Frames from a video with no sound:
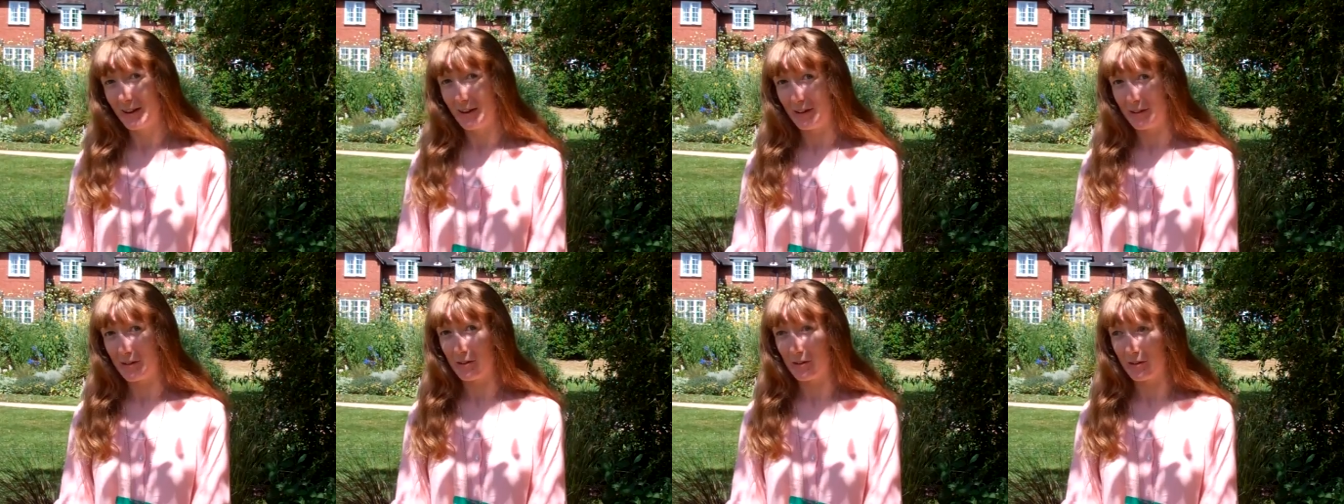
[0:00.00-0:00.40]

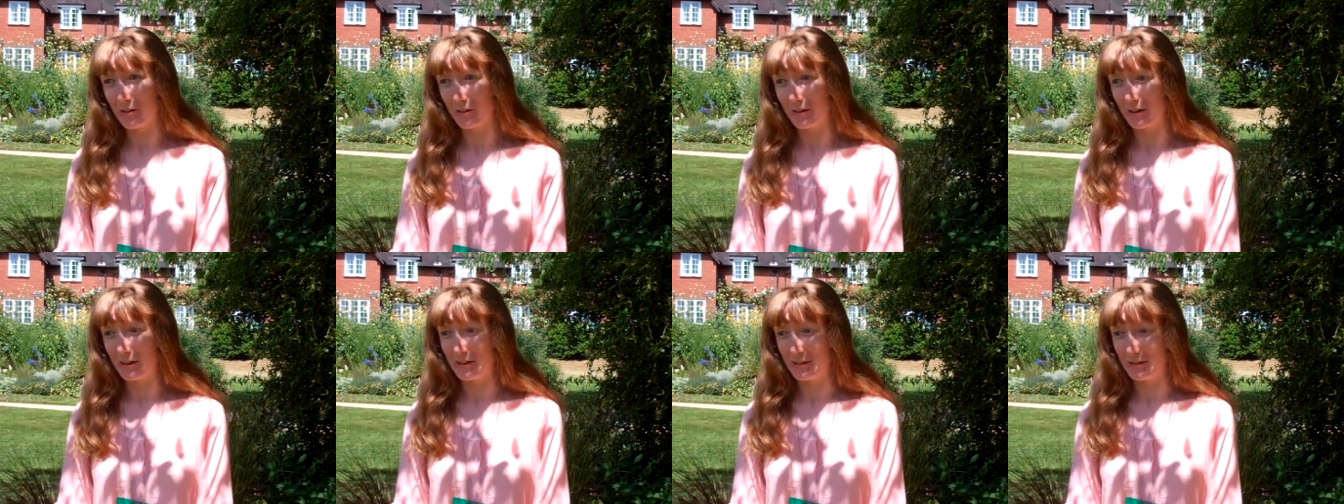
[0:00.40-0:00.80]
It's
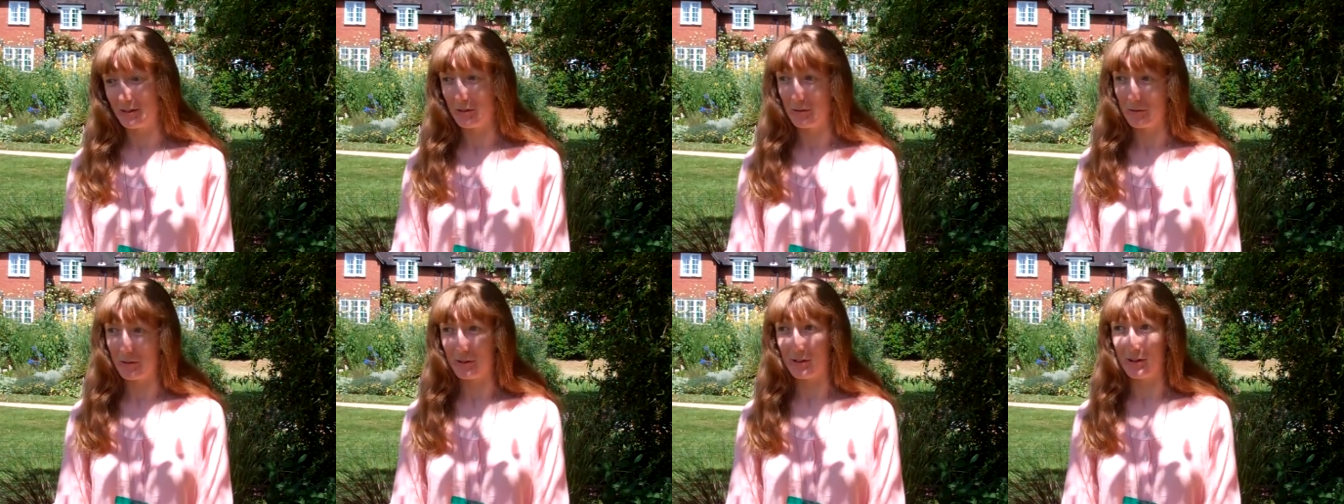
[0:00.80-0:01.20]
usually to
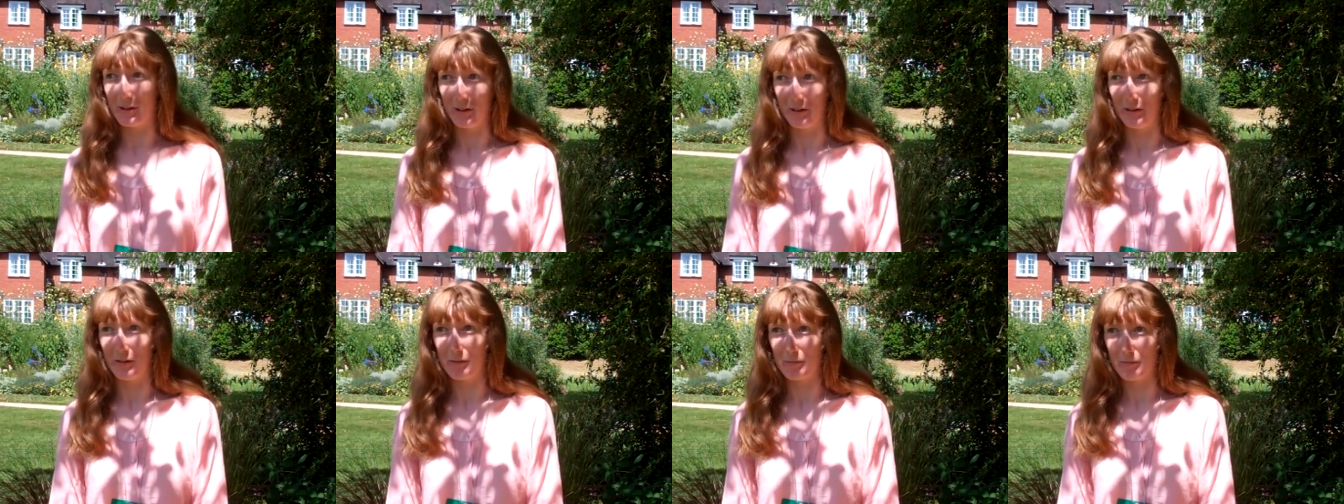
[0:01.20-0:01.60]
do with, you
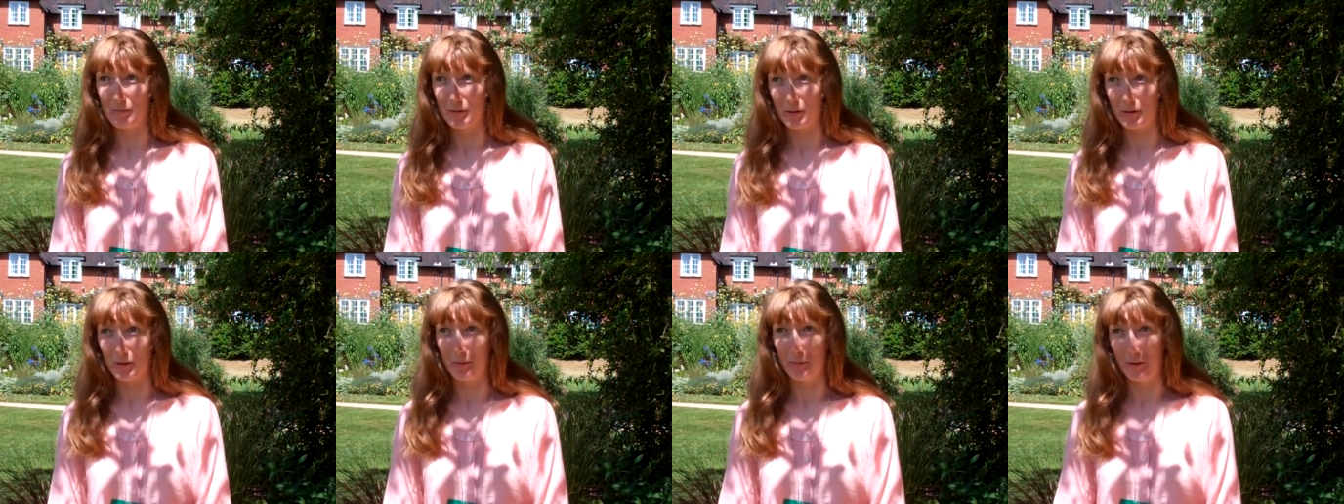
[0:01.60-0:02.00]
know,
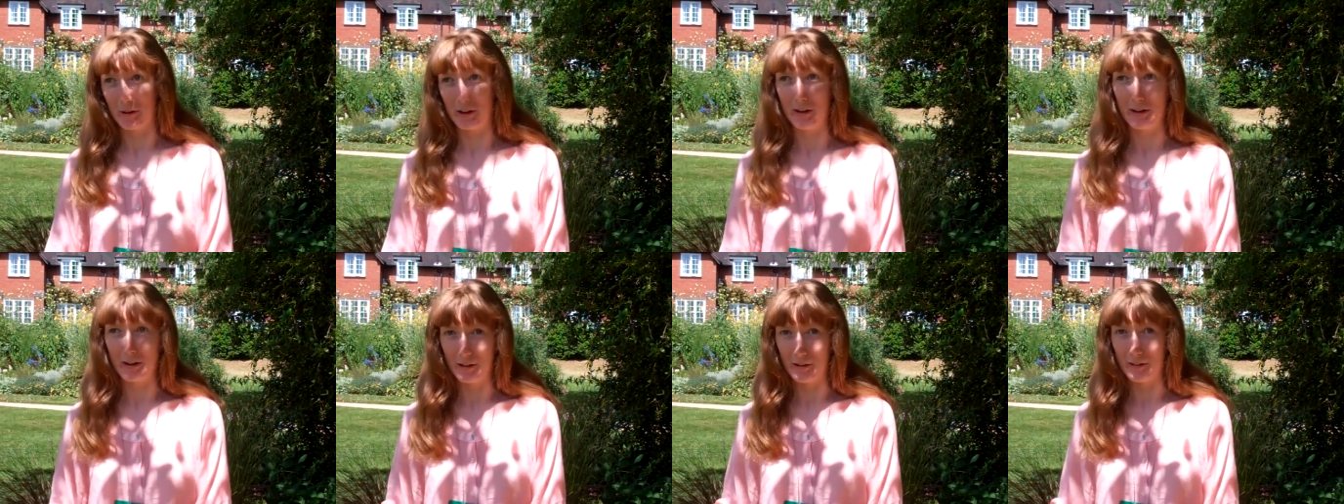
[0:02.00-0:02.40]
something
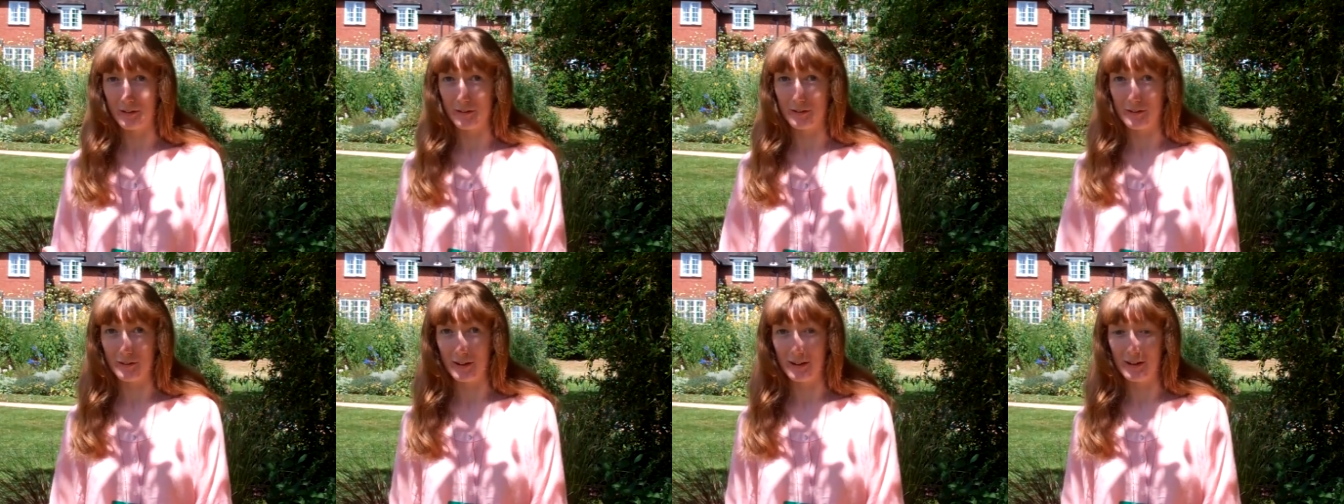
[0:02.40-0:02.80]

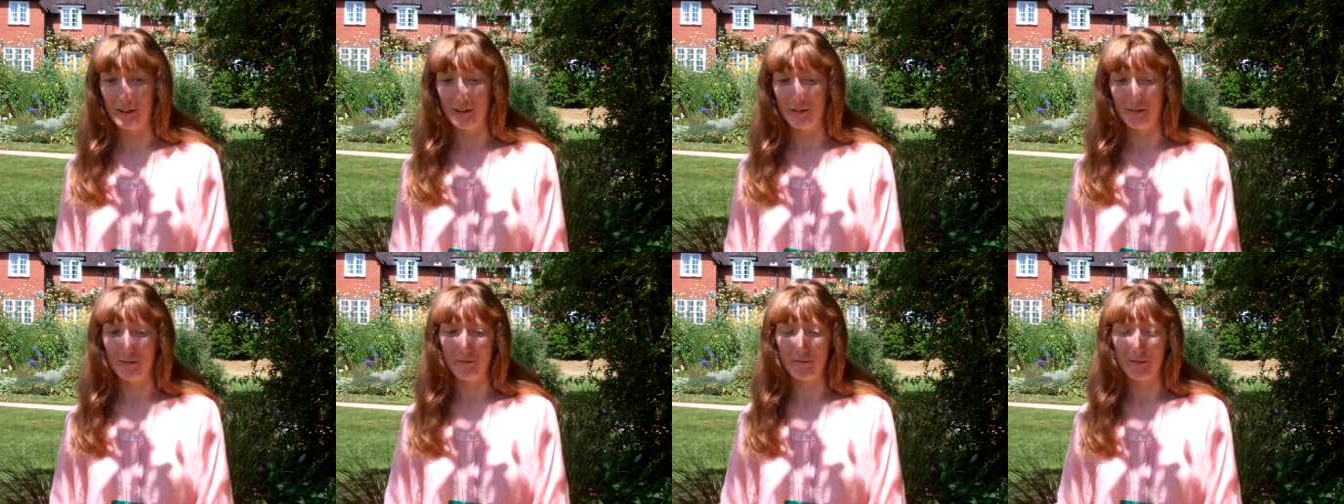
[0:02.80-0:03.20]
in
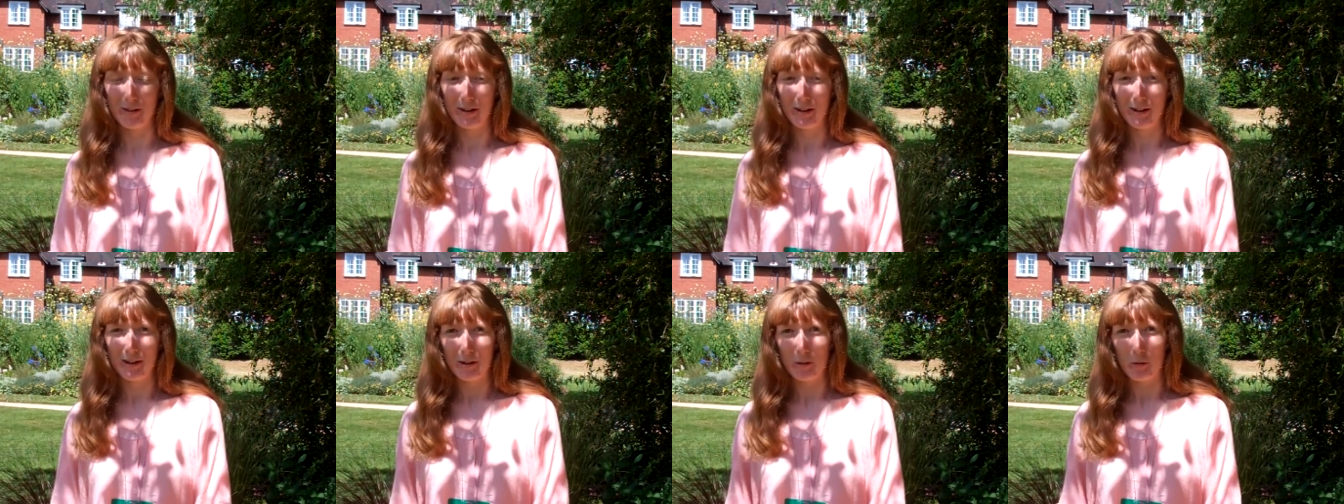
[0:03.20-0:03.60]

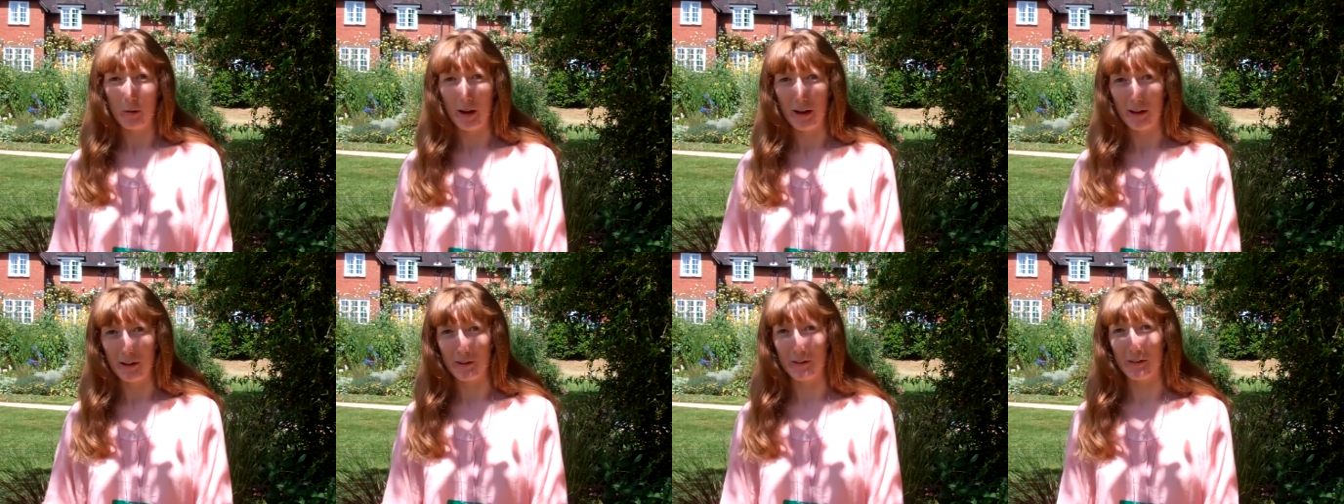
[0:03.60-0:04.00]

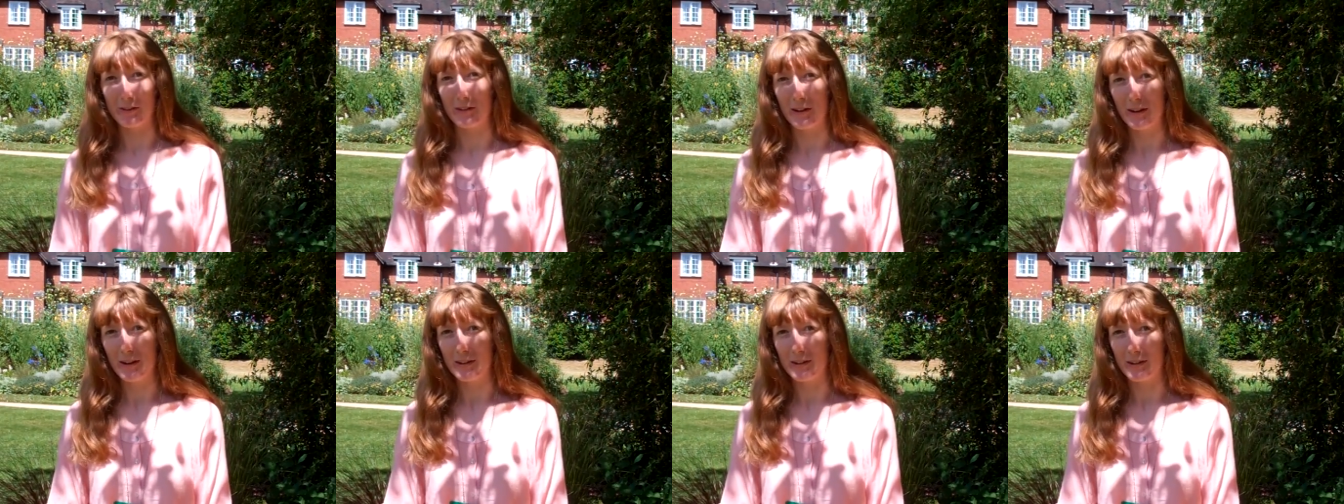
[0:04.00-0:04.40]
Quaker
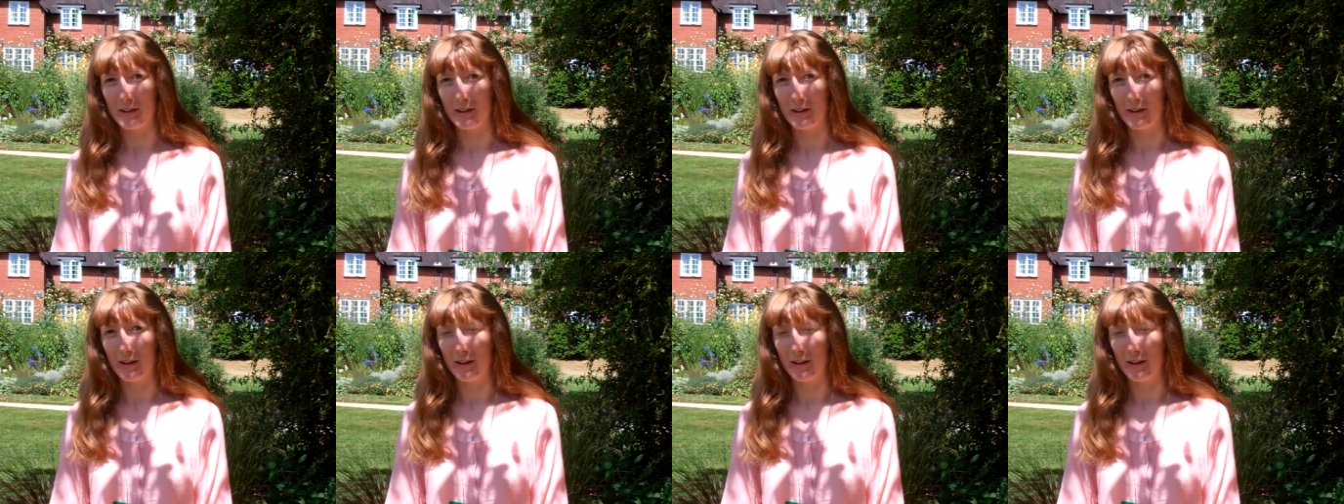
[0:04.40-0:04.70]
society.